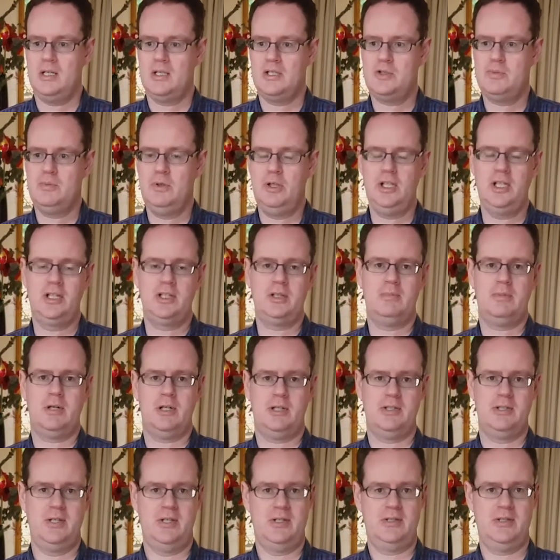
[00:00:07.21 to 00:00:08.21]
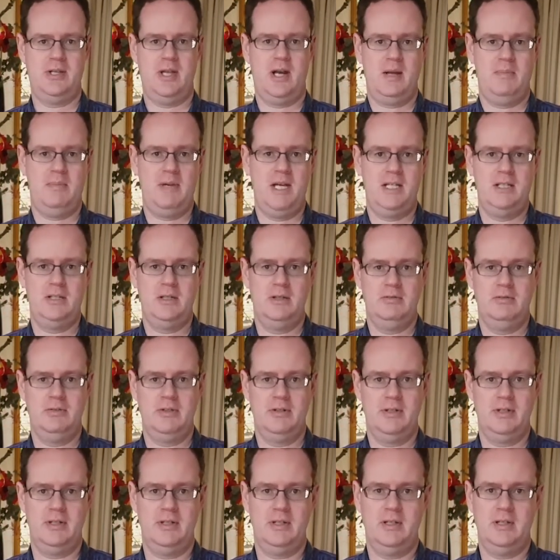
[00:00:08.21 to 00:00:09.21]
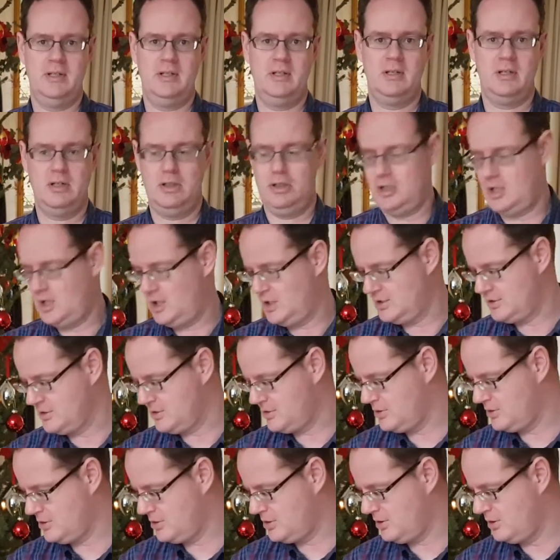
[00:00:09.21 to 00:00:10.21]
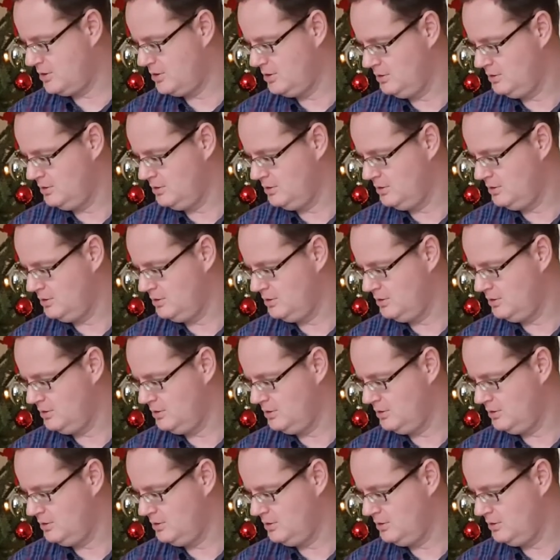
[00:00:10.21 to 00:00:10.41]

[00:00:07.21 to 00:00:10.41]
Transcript: small little boxes that I made over the last